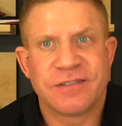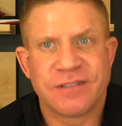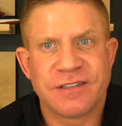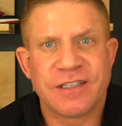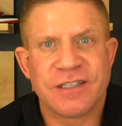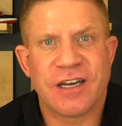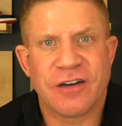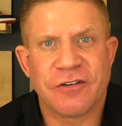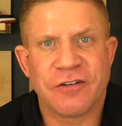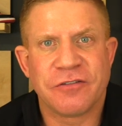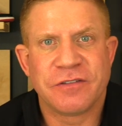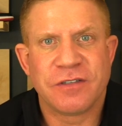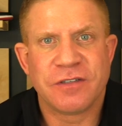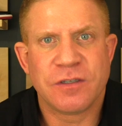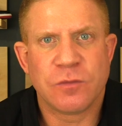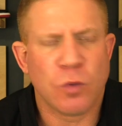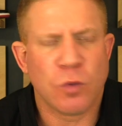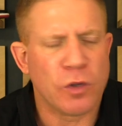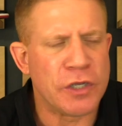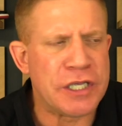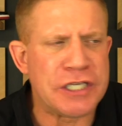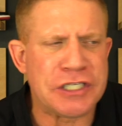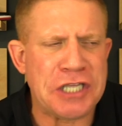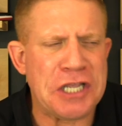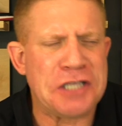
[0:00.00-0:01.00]
you know,
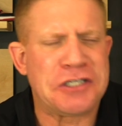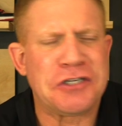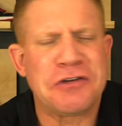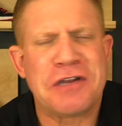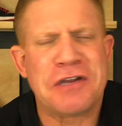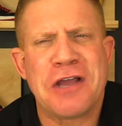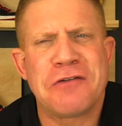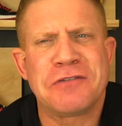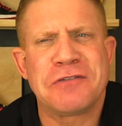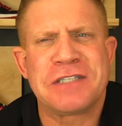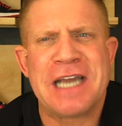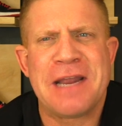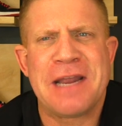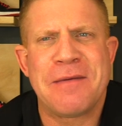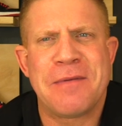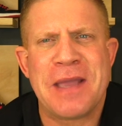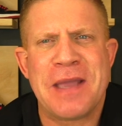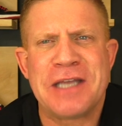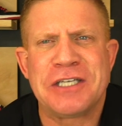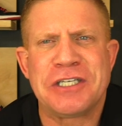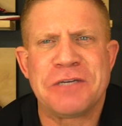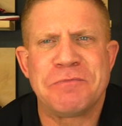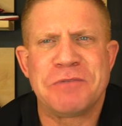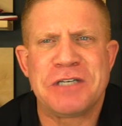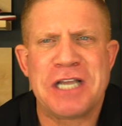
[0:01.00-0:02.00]
well, he owns an
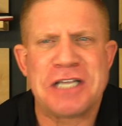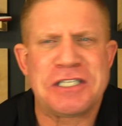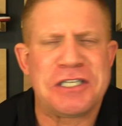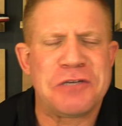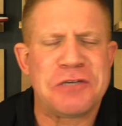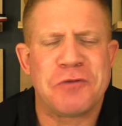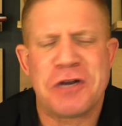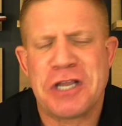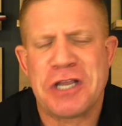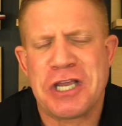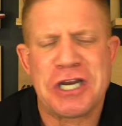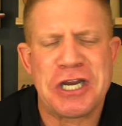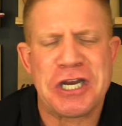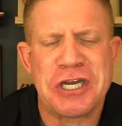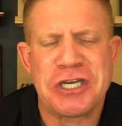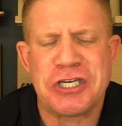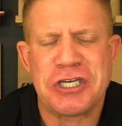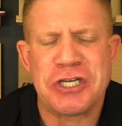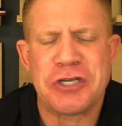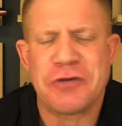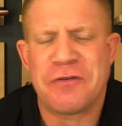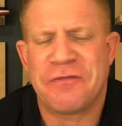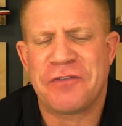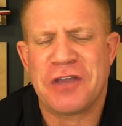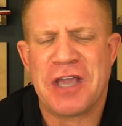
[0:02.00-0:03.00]
MMA gym, Jesse. What are you going to
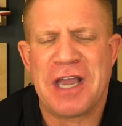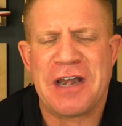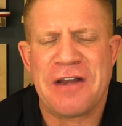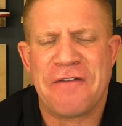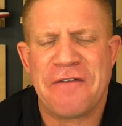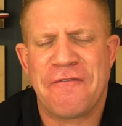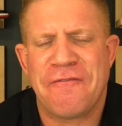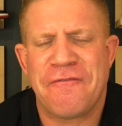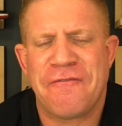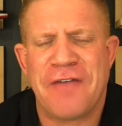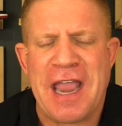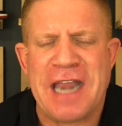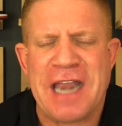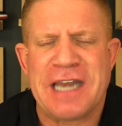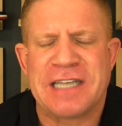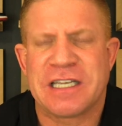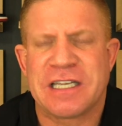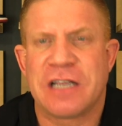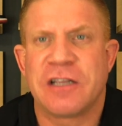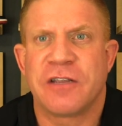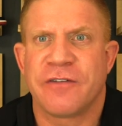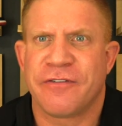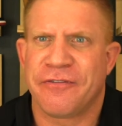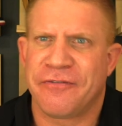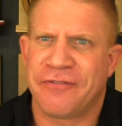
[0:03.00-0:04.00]
do if you get in a fight?
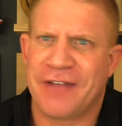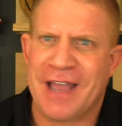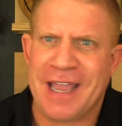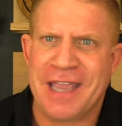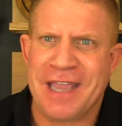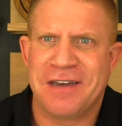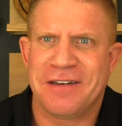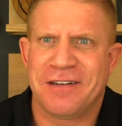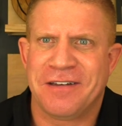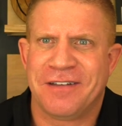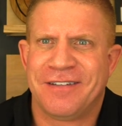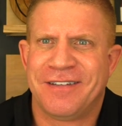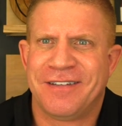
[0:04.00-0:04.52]
Fight?